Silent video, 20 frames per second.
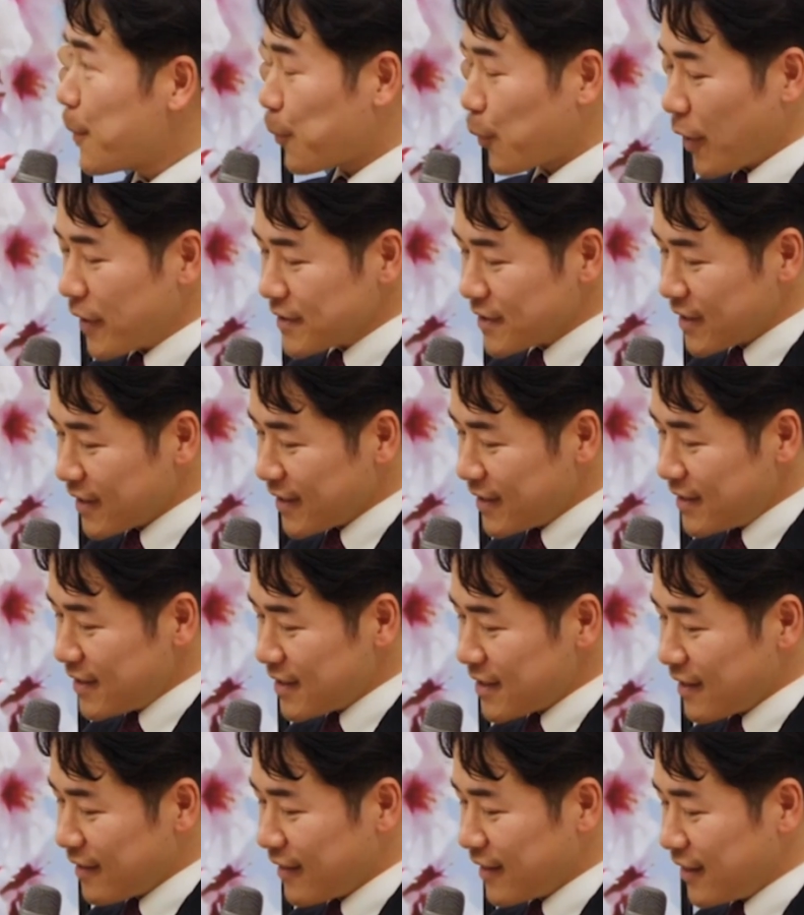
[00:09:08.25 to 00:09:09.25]

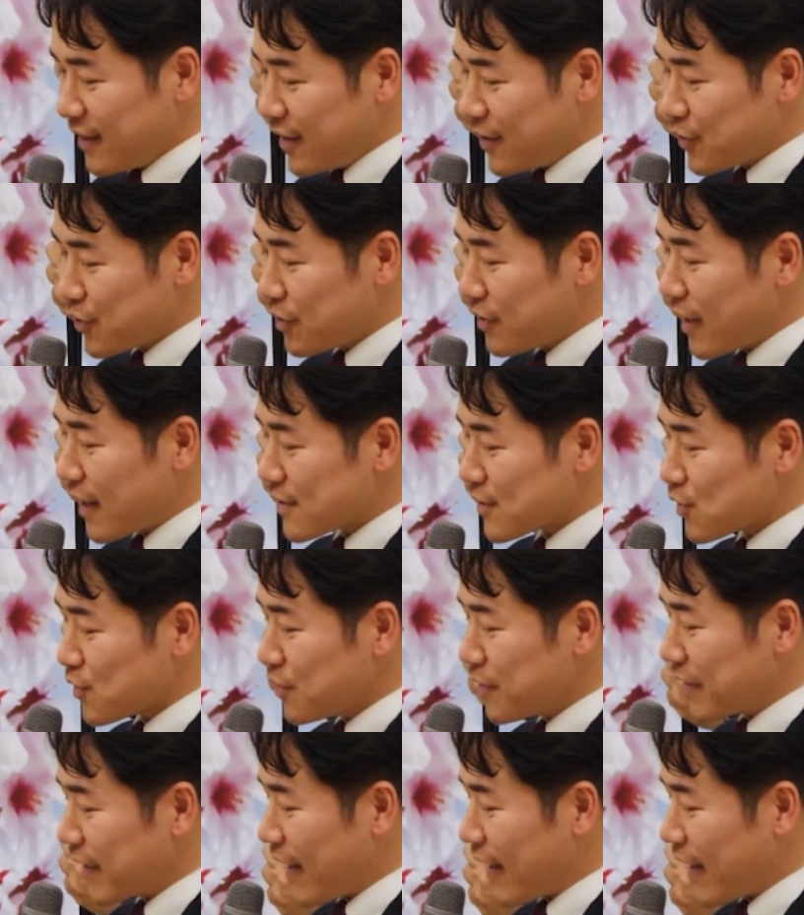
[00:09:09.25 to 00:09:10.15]
President, the International